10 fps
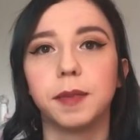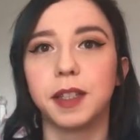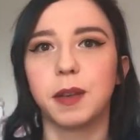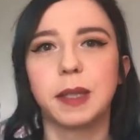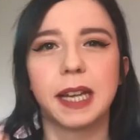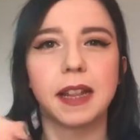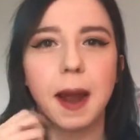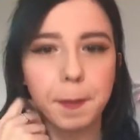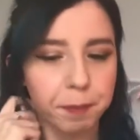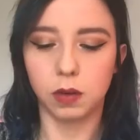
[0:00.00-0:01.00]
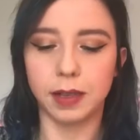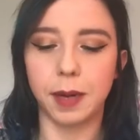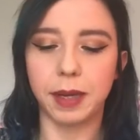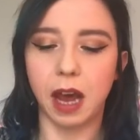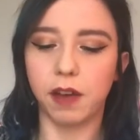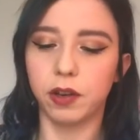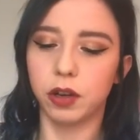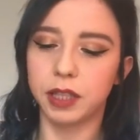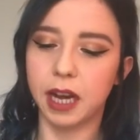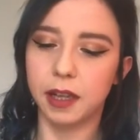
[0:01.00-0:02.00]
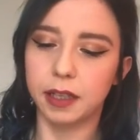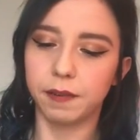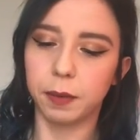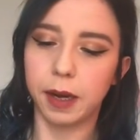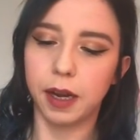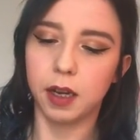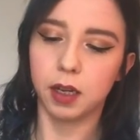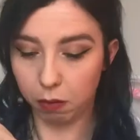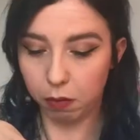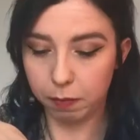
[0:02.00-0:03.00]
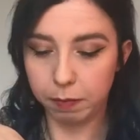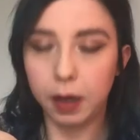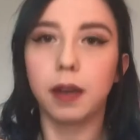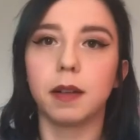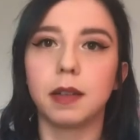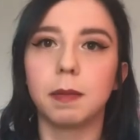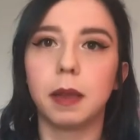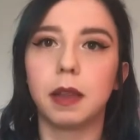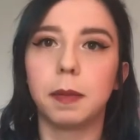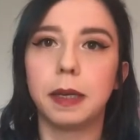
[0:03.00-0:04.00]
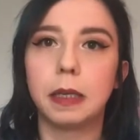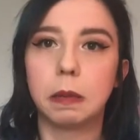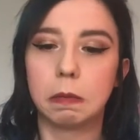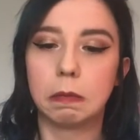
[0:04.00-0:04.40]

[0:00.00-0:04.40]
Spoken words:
Has anyone seen that? Well, I need to be careful not to get this everywhere. Oh, I got some on the bed.